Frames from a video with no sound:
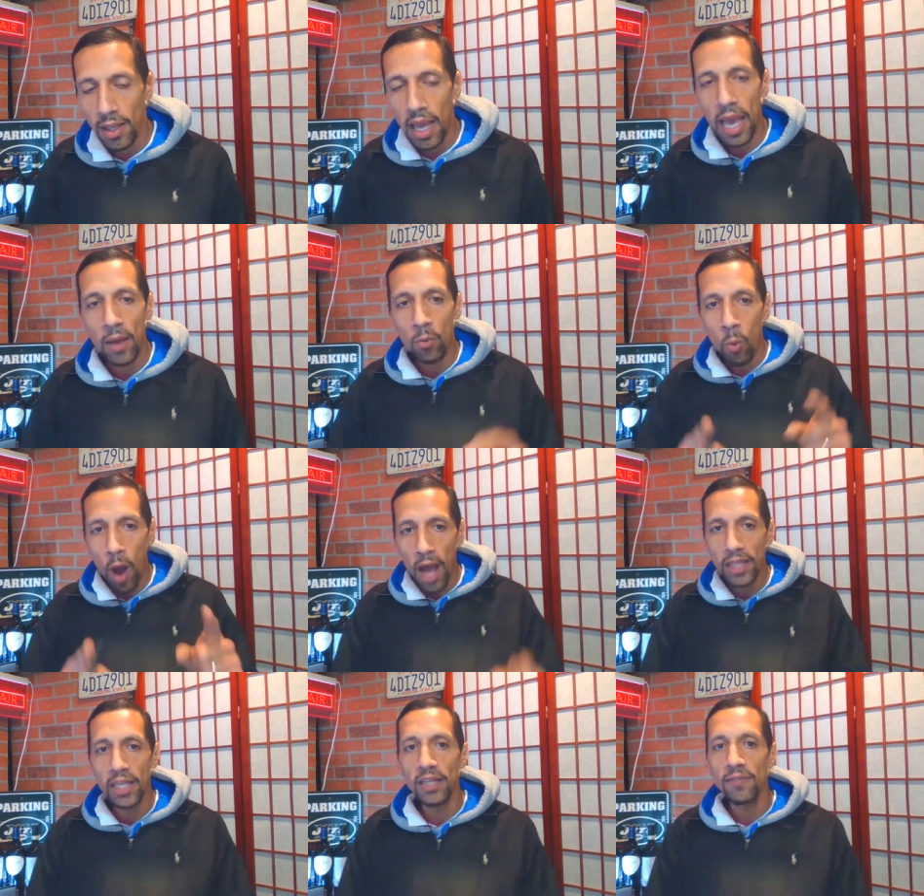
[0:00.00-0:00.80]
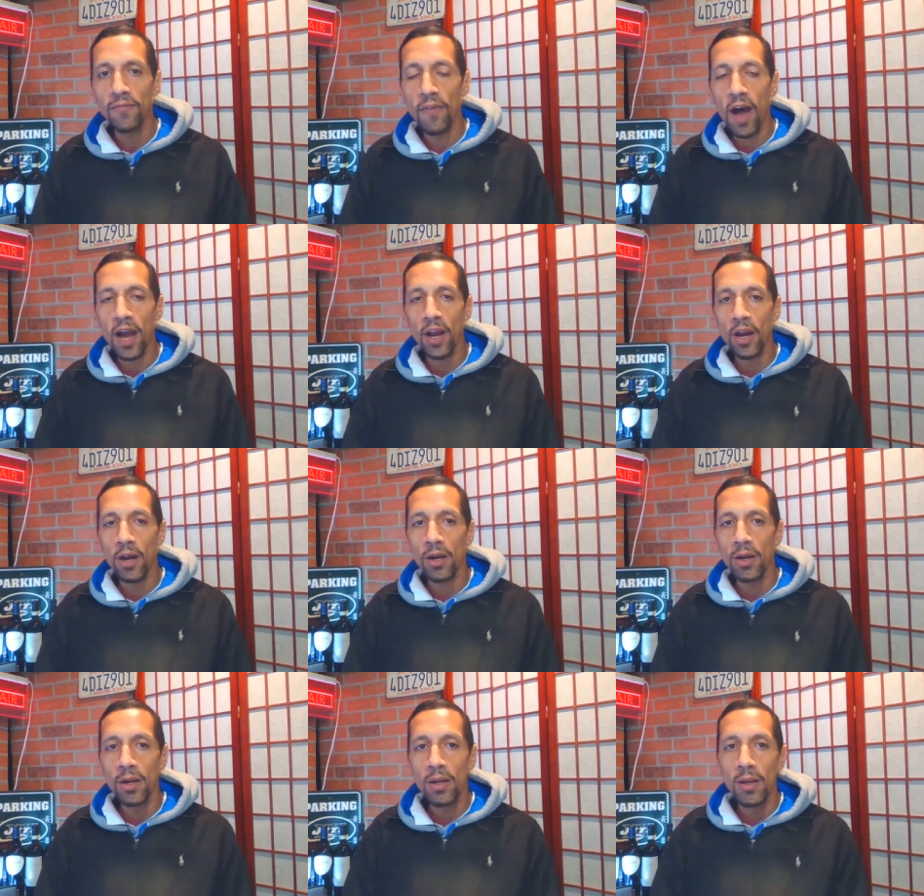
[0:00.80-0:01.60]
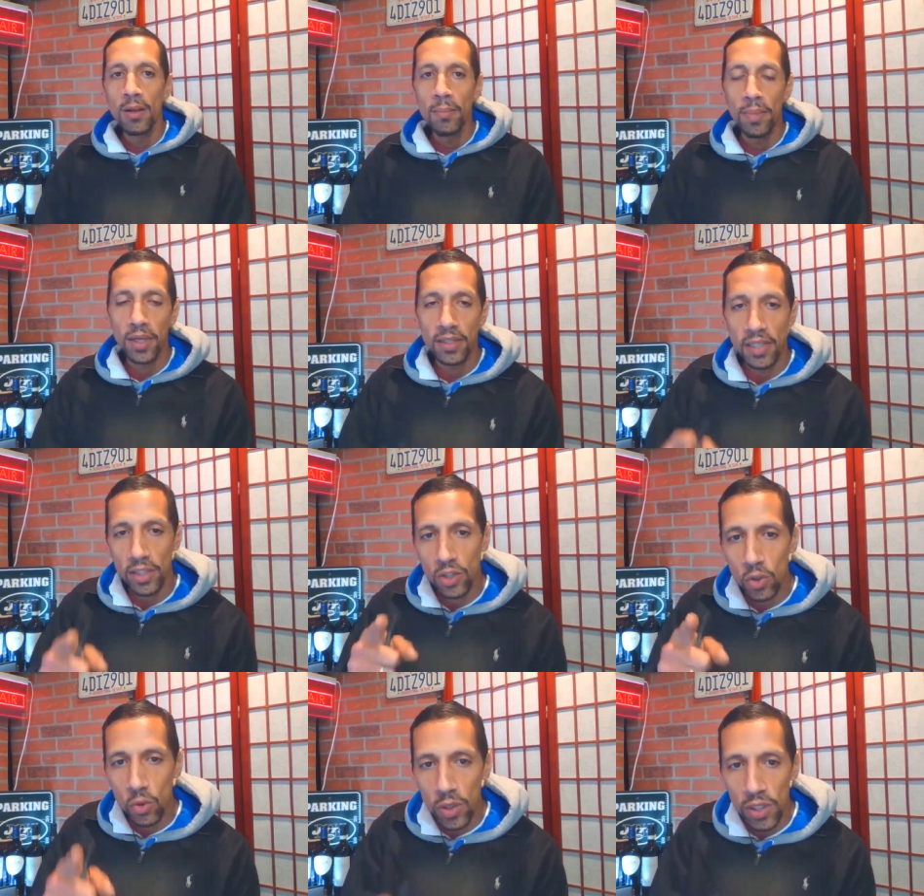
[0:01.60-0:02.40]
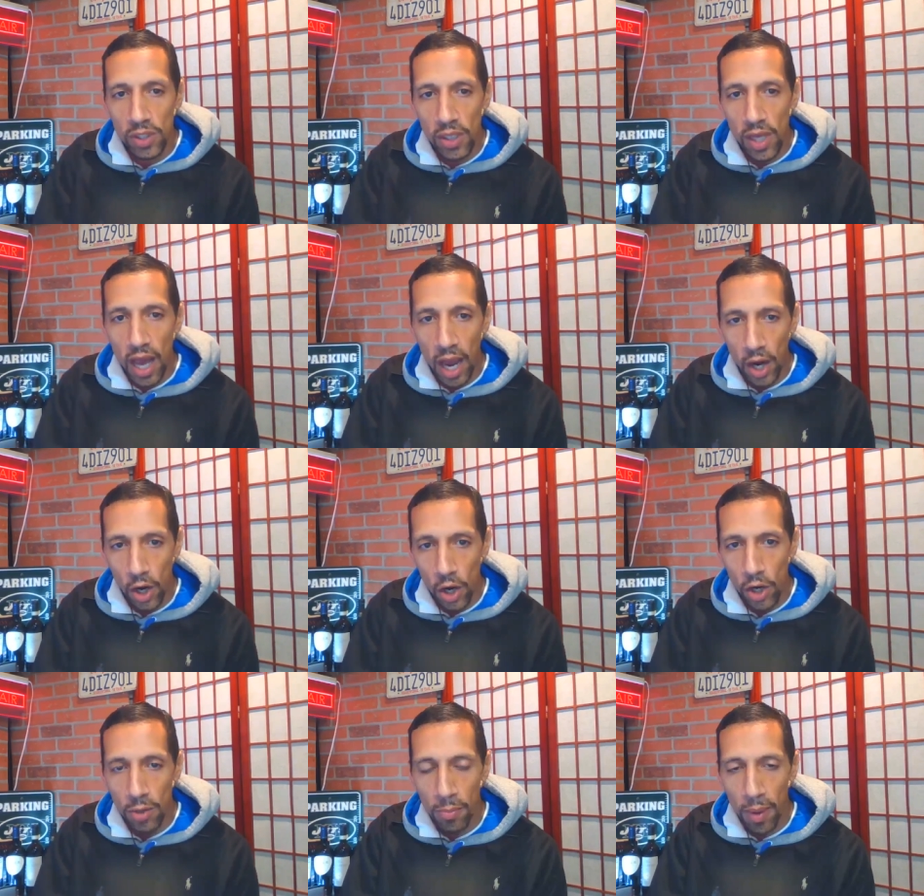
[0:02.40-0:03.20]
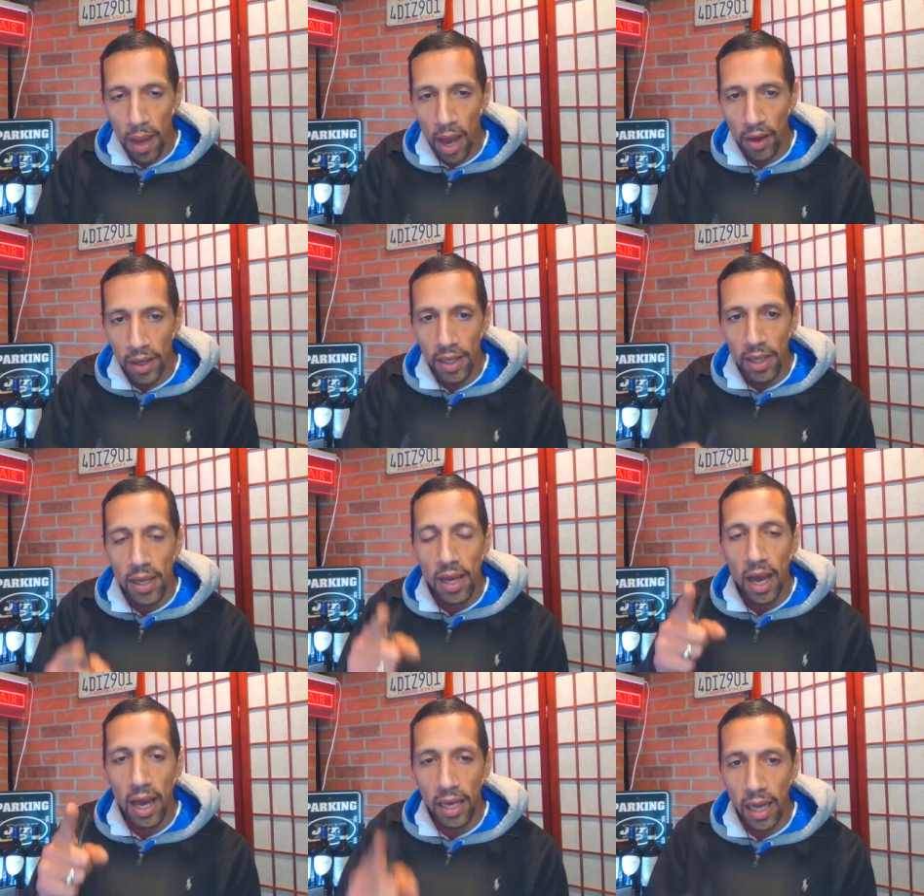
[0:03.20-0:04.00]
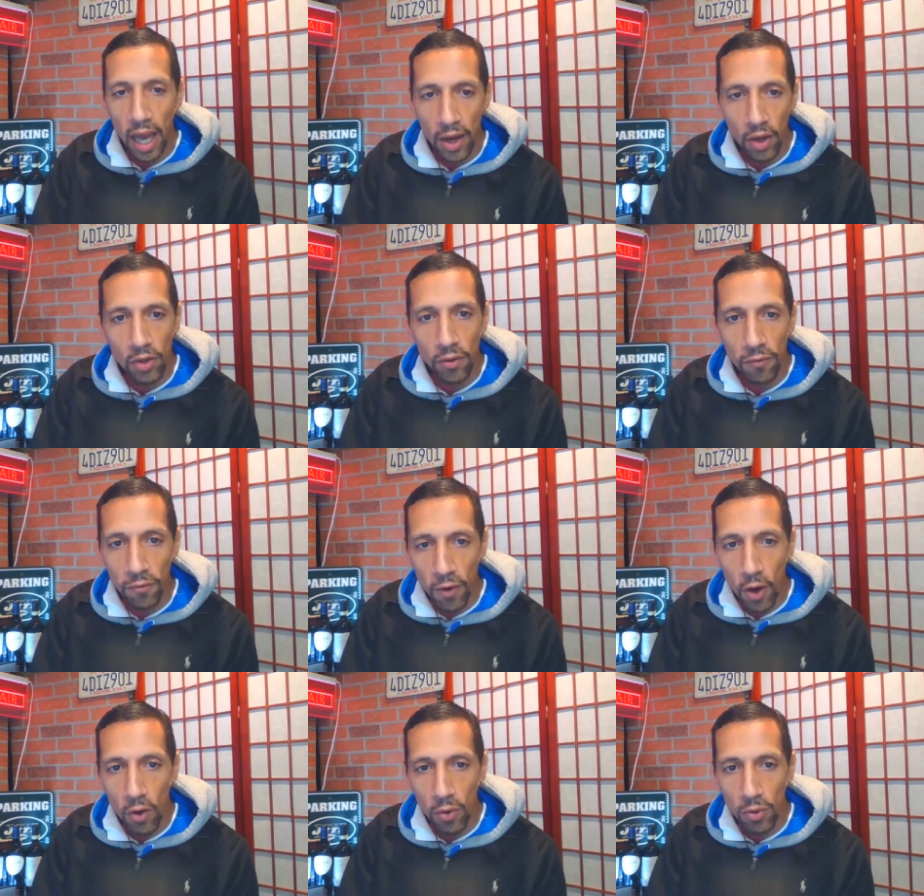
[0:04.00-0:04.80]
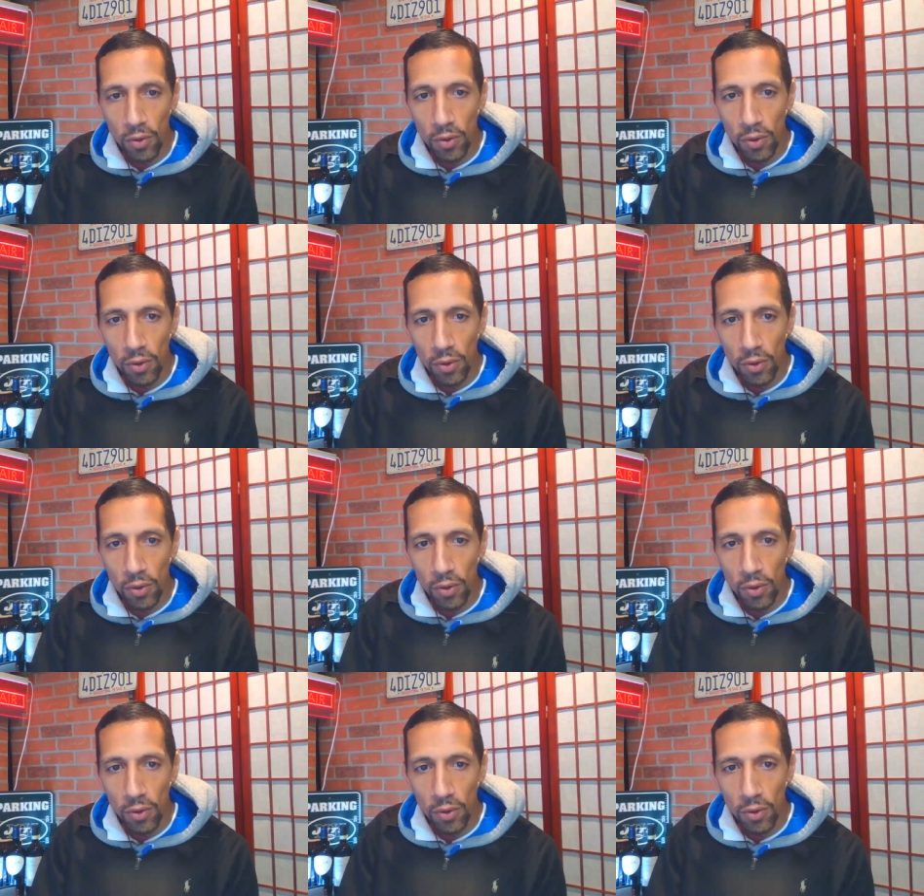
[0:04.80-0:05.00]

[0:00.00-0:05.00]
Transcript: And why didn't fire her? Because as soon as I heard about it, I got on the phone